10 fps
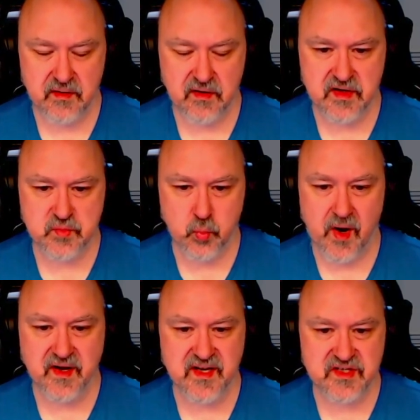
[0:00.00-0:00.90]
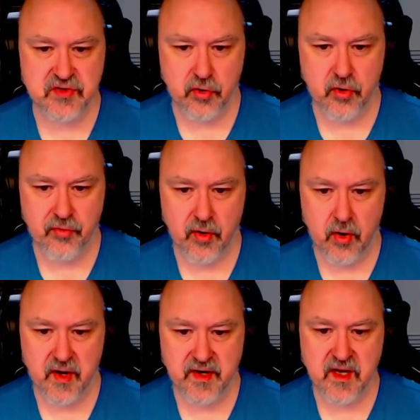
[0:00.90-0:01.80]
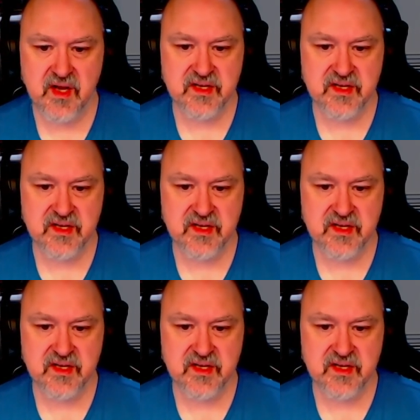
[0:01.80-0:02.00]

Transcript: because 1 is not on the line.